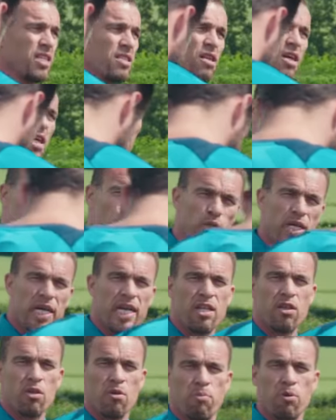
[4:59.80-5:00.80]
I think we
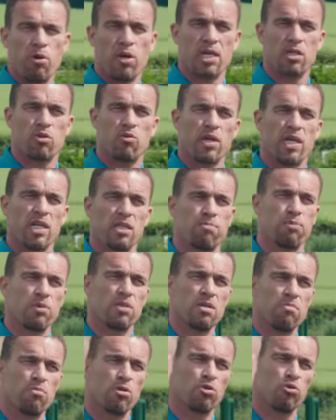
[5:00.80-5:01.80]
improve week after week.
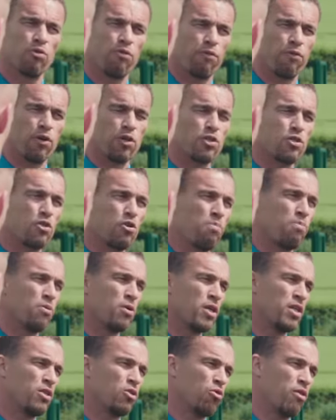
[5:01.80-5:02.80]
We see
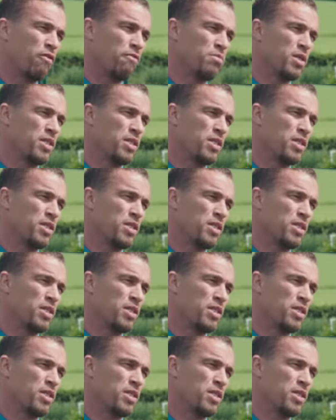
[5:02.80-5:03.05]
already an